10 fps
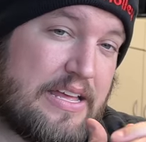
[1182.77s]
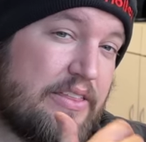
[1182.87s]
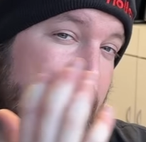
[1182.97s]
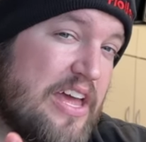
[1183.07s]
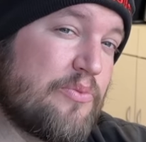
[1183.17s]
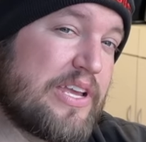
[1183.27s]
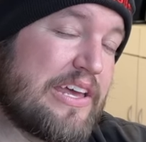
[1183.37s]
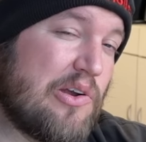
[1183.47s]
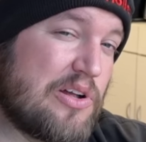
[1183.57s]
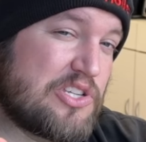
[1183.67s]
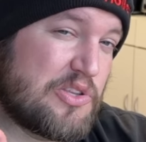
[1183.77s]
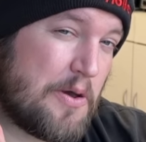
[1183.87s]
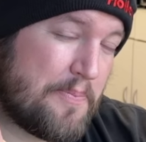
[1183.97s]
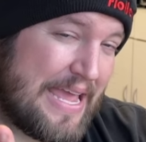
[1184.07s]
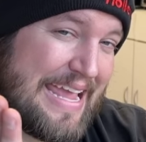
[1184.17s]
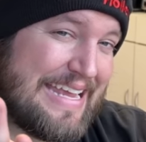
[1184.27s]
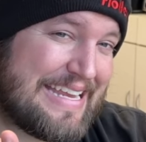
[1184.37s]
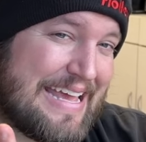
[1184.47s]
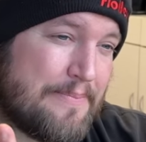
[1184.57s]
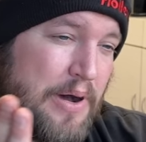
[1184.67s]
Then we get on to the paint and